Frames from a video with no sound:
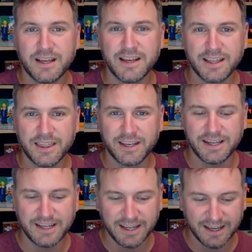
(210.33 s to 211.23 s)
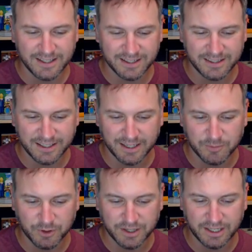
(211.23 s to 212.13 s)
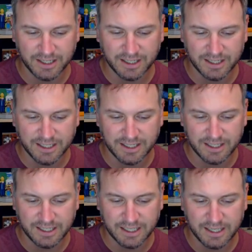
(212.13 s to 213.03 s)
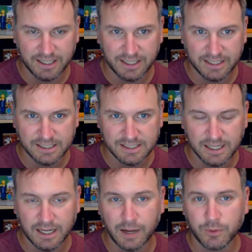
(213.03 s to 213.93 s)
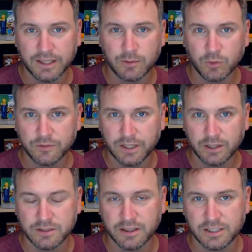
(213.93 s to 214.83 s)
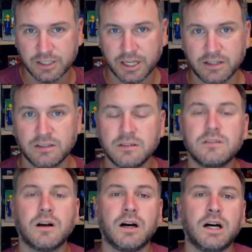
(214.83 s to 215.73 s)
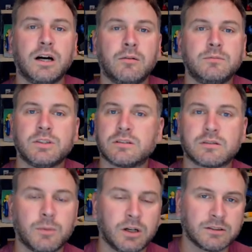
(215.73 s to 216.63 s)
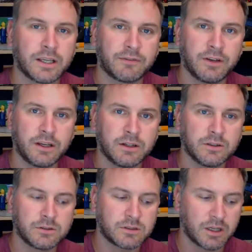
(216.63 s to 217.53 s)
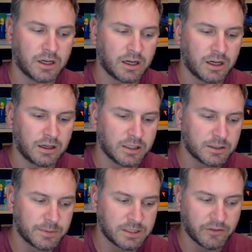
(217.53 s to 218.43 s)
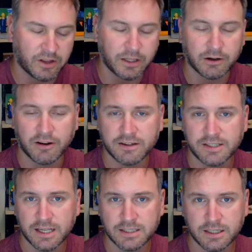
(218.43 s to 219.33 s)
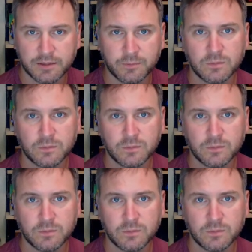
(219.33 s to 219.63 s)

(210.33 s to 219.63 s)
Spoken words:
The other thing I'm working on is I want to get more videos on this channel, just small tech videos, specifically around testing,